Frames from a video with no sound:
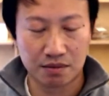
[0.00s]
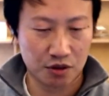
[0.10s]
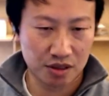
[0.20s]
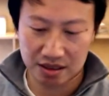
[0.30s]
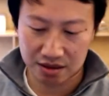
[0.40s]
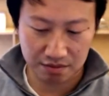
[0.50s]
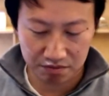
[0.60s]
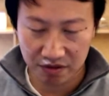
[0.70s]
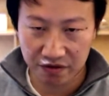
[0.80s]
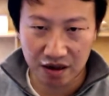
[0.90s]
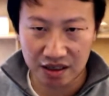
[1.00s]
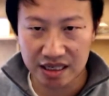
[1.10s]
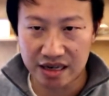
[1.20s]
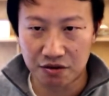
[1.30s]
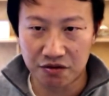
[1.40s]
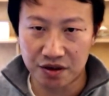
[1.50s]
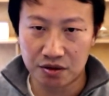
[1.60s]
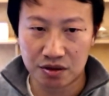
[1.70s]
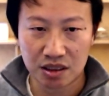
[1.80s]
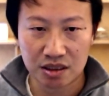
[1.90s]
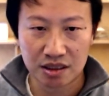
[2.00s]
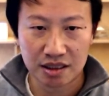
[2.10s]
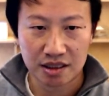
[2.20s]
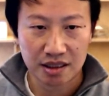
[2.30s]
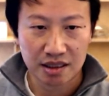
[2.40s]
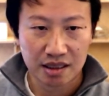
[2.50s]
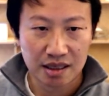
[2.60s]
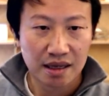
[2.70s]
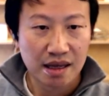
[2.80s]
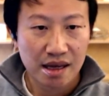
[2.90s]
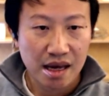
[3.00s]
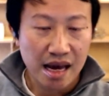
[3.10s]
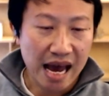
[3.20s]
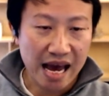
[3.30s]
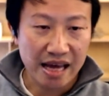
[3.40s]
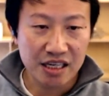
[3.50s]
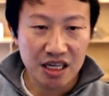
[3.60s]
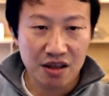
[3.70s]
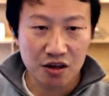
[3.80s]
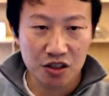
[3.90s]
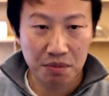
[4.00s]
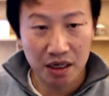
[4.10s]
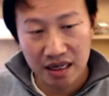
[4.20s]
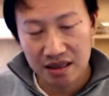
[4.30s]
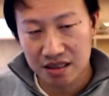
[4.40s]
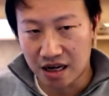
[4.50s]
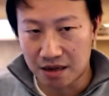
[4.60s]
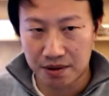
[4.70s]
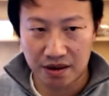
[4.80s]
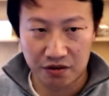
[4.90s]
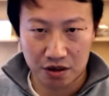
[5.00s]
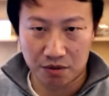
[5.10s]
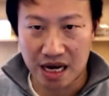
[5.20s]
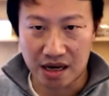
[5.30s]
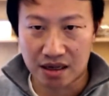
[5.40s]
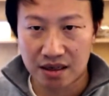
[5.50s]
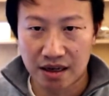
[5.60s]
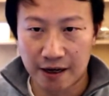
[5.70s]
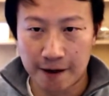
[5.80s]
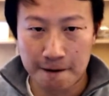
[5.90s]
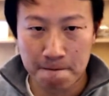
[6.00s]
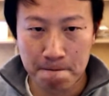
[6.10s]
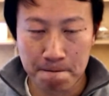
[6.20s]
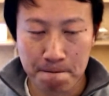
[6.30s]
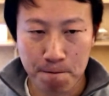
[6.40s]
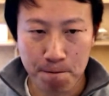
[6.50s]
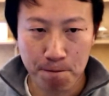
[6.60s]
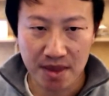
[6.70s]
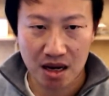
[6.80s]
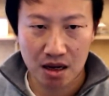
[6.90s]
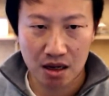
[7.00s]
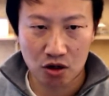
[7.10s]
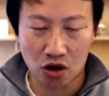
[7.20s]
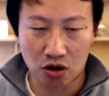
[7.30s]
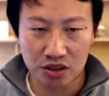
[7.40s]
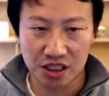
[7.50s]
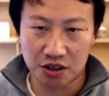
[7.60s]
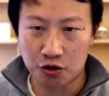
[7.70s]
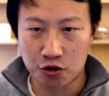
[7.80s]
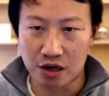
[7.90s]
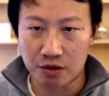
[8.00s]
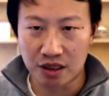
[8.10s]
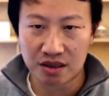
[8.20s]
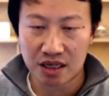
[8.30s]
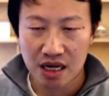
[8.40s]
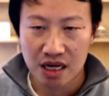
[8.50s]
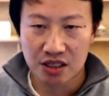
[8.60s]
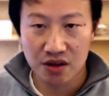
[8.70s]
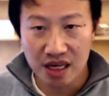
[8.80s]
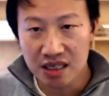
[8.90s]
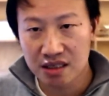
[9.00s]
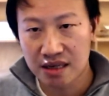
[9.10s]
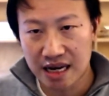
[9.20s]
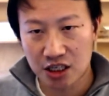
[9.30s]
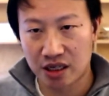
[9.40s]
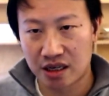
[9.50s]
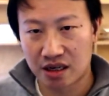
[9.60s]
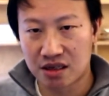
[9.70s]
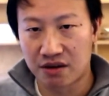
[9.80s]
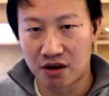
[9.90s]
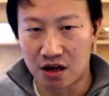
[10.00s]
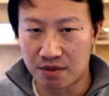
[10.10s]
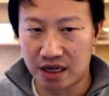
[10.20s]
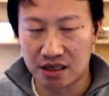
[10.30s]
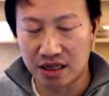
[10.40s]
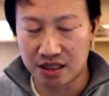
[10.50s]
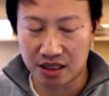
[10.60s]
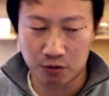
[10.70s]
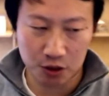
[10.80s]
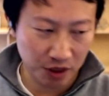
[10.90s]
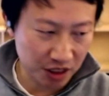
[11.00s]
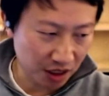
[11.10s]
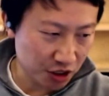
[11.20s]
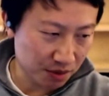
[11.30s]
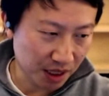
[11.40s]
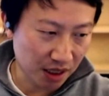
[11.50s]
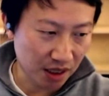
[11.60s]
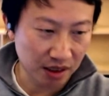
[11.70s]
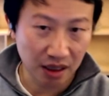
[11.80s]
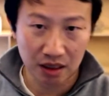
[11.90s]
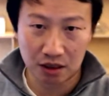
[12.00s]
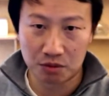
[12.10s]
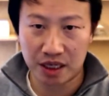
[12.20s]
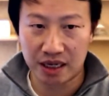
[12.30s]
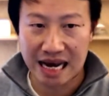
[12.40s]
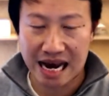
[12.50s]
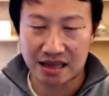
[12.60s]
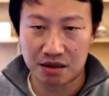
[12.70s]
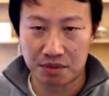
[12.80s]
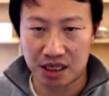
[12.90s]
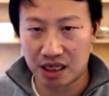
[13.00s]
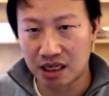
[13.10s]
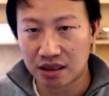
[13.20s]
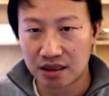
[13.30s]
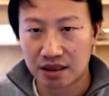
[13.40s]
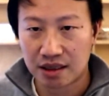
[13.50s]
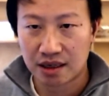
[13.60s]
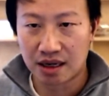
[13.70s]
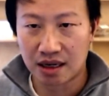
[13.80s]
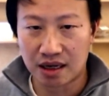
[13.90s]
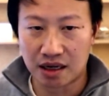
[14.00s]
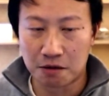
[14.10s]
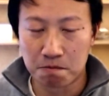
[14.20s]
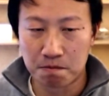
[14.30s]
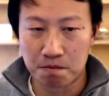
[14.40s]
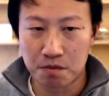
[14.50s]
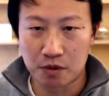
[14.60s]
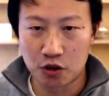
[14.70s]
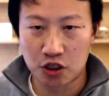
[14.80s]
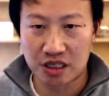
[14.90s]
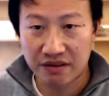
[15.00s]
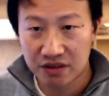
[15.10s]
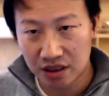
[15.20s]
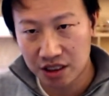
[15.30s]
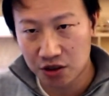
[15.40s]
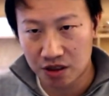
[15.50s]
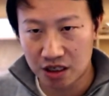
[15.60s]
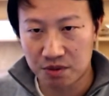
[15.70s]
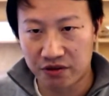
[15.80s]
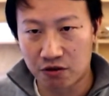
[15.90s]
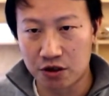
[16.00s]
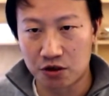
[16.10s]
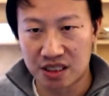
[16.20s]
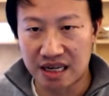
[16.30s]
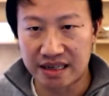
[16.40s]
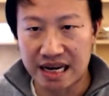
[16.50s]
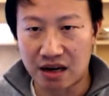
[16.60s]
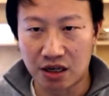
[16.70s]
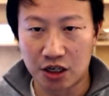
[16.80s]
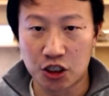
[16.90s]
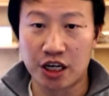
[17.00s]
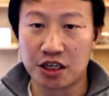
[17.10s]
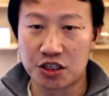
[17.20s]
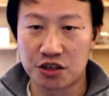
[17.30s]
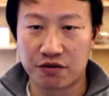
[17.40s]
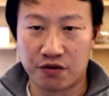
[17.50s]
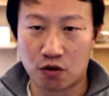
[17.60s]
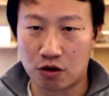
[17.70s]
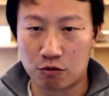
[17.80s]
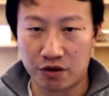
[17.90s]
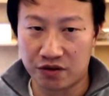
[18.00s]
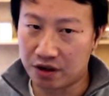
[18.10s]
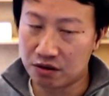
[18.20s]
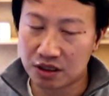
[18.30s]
So that's a fairly standard view. And there's a button at the top, if you go back, called CQ Dry Run. So this actually kicks off our automated testing, which we touched upon a little bit at the beginning. You should definitely do this before you send out a change for review.